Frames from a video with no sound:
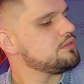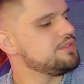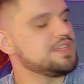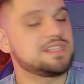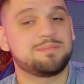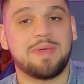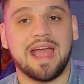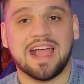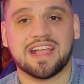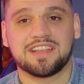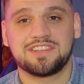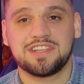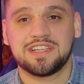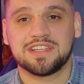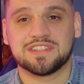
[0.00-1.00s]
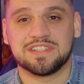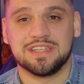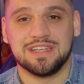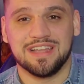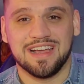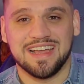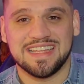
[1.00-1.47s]
this packaging is
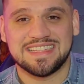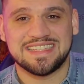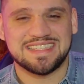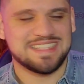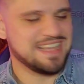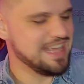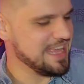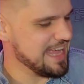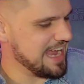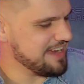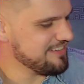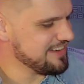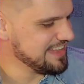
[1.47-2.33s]
nuts. I